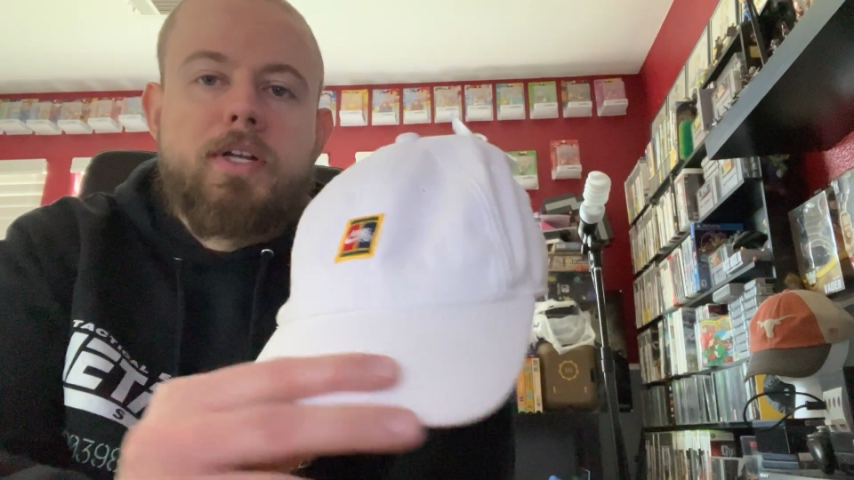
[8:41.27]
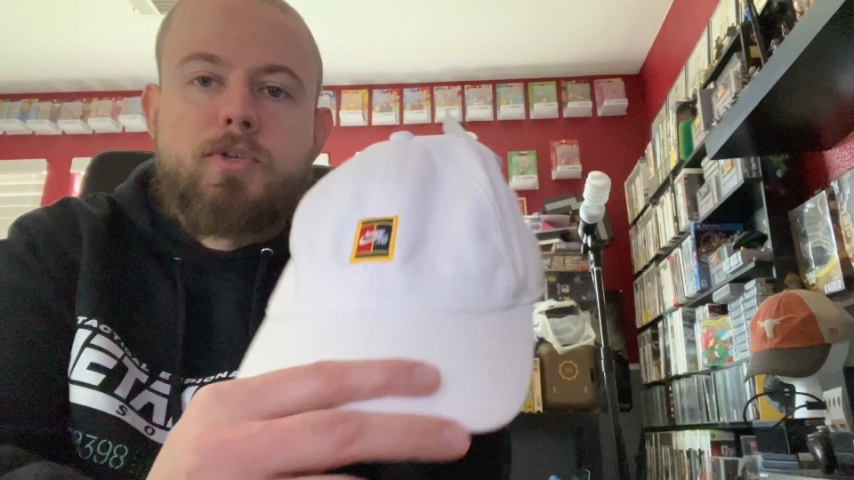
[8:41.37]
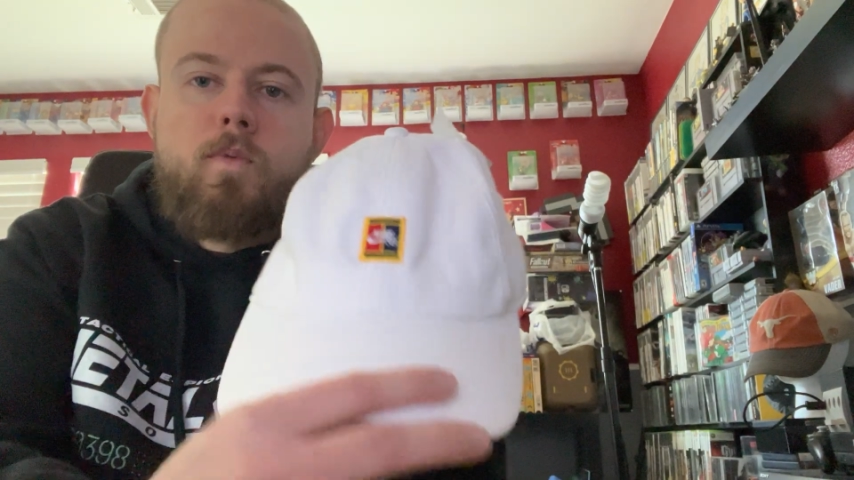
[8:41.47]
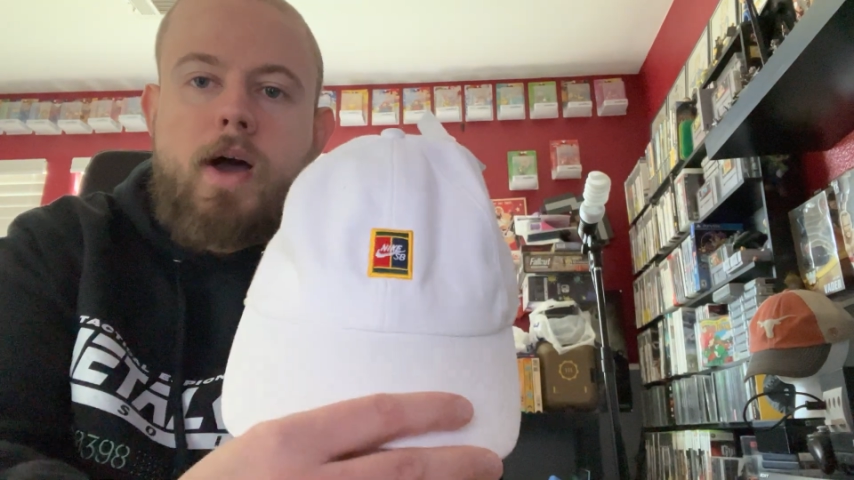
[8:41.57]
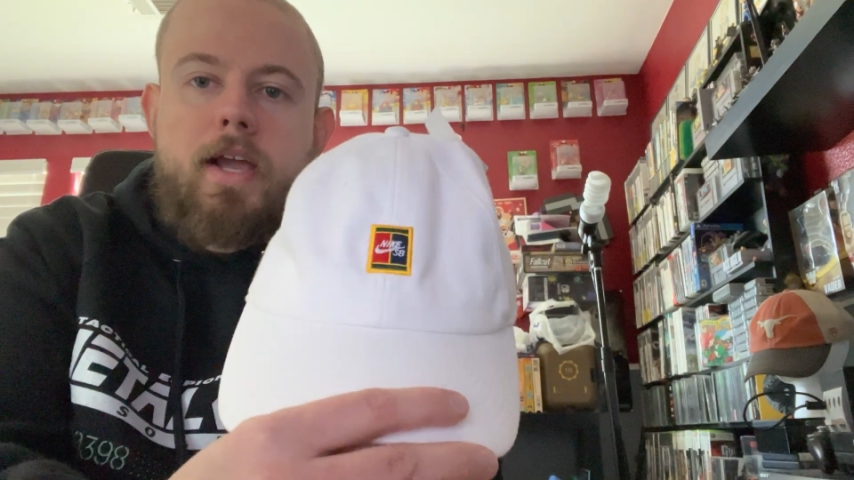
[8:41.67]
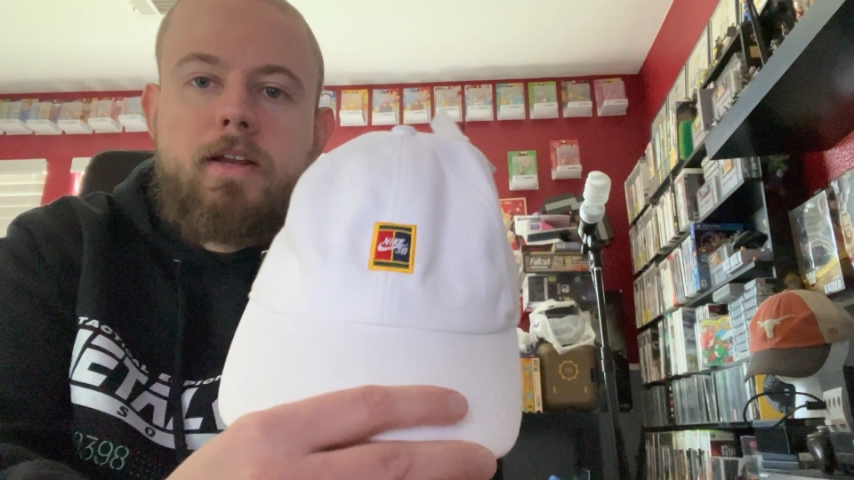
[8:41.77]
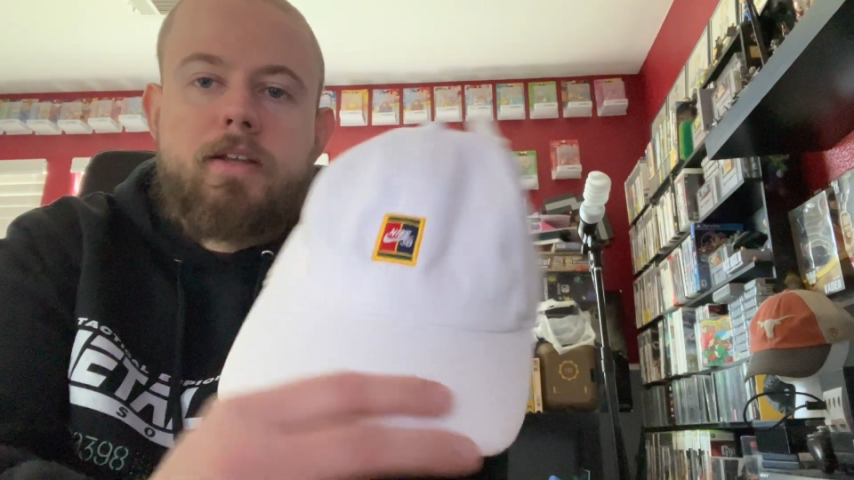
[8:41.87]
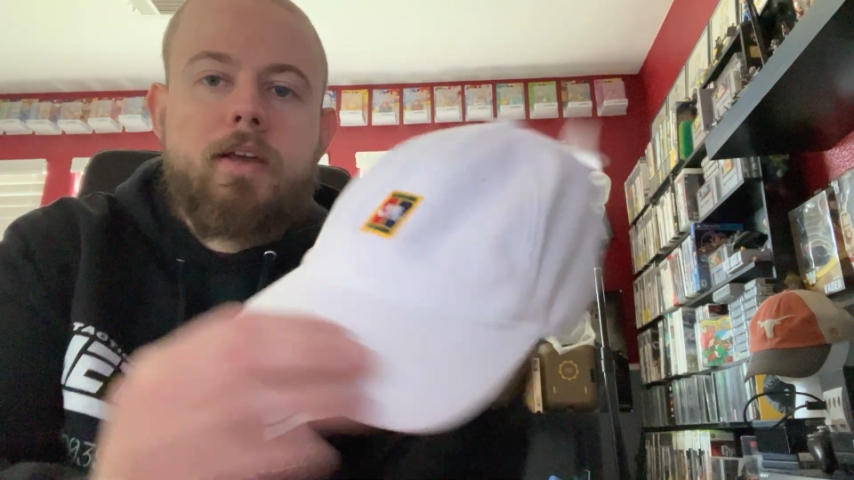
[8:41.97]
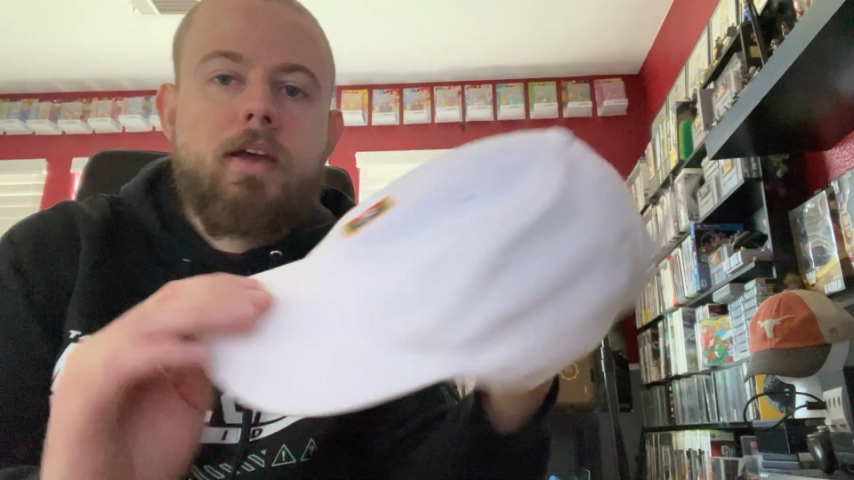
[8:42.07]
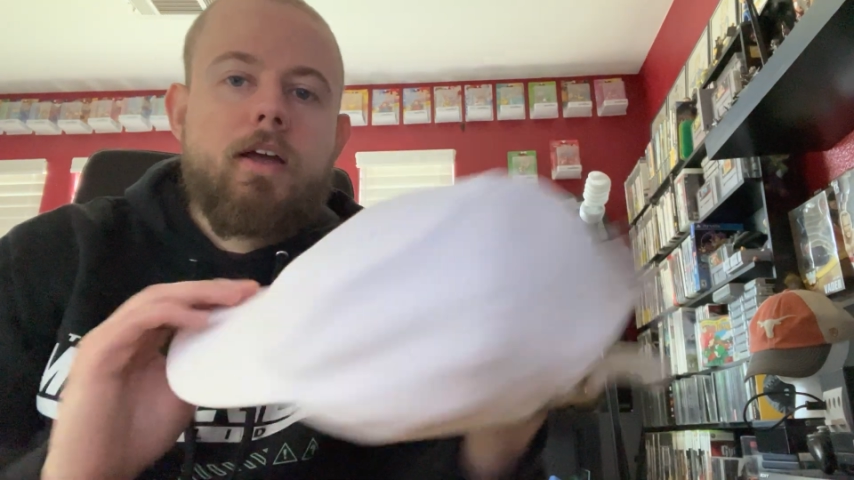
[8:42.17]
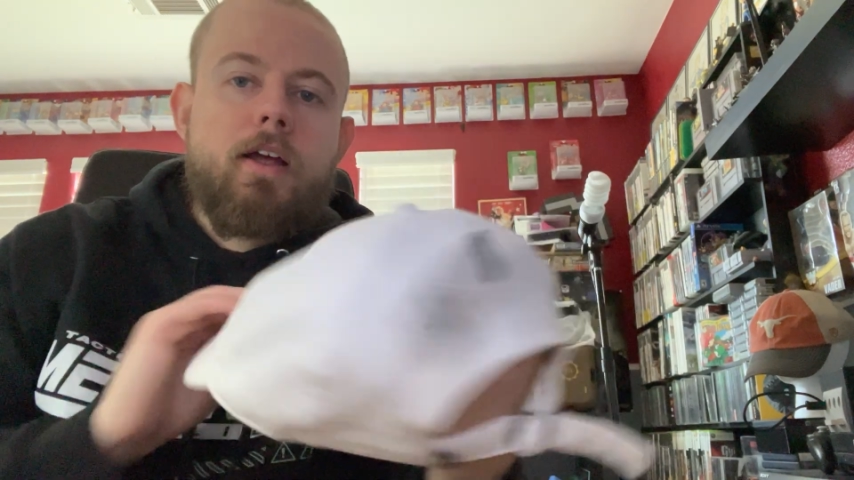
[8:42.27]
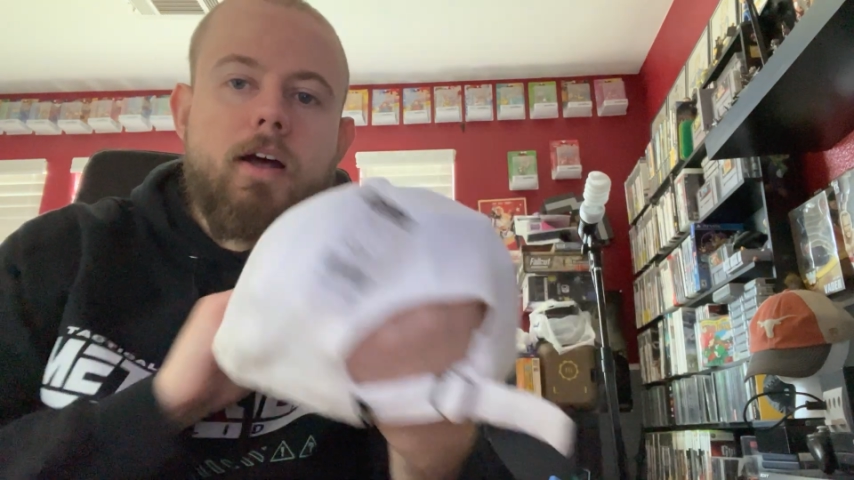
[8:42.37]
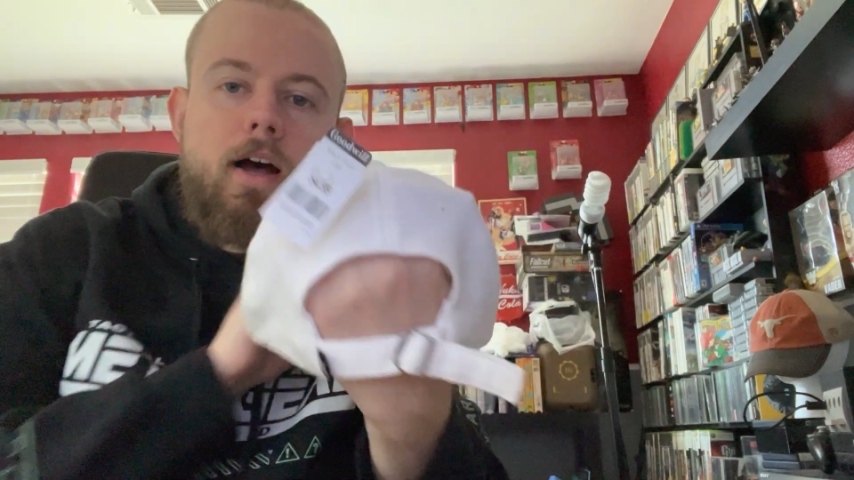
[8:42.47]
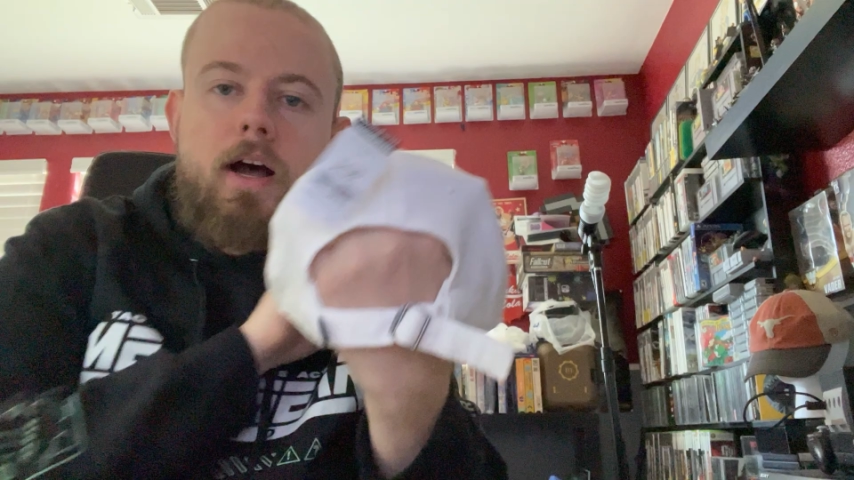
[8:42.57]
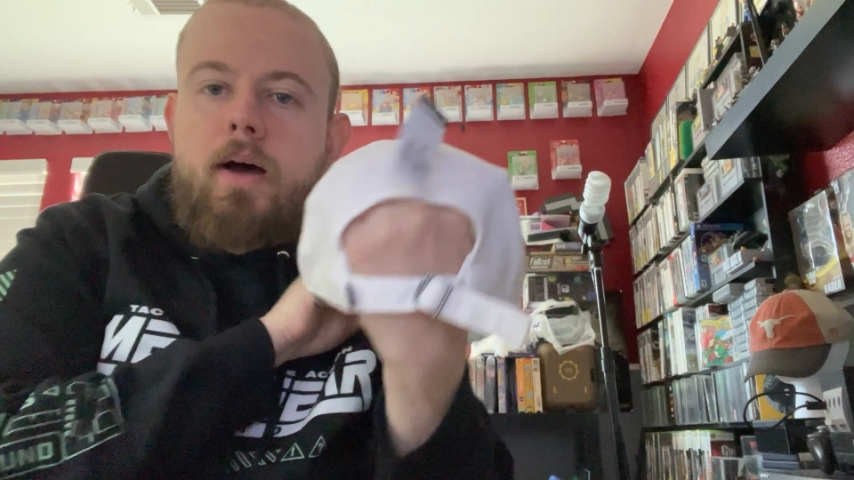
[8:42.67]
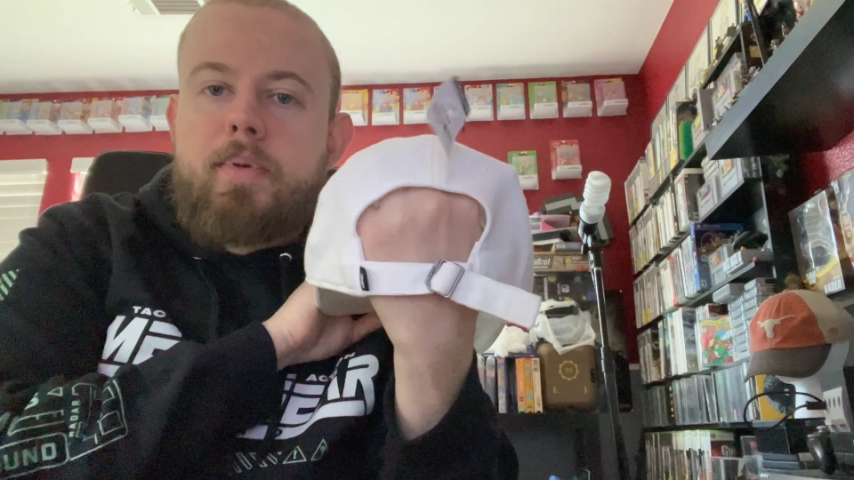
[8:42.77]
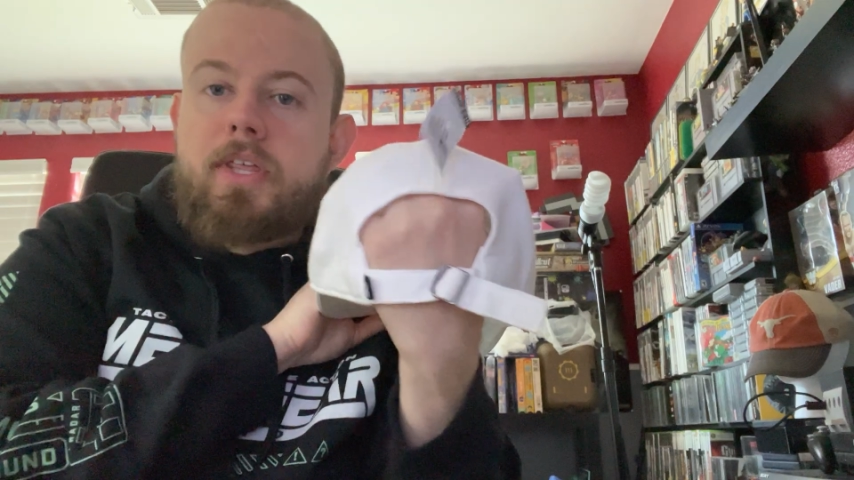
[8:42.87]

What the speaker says: It's white, but